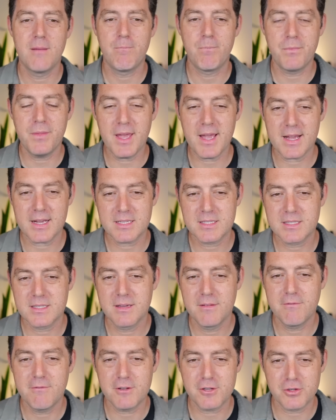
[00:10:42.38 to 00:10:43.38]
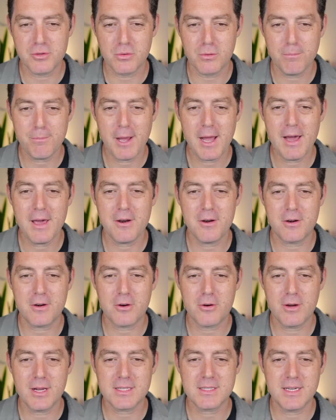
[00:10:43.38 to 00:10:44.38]
Next, visual pattern.
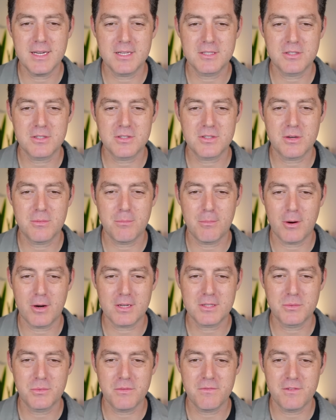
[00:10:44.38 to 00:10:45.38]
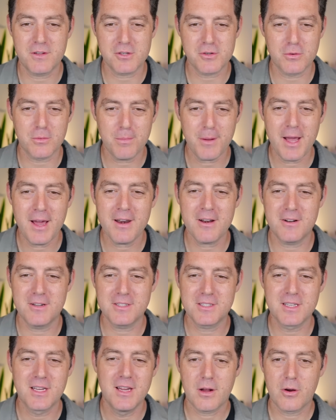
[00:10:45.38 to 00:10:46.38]
Correct answers are marked with visual patterns.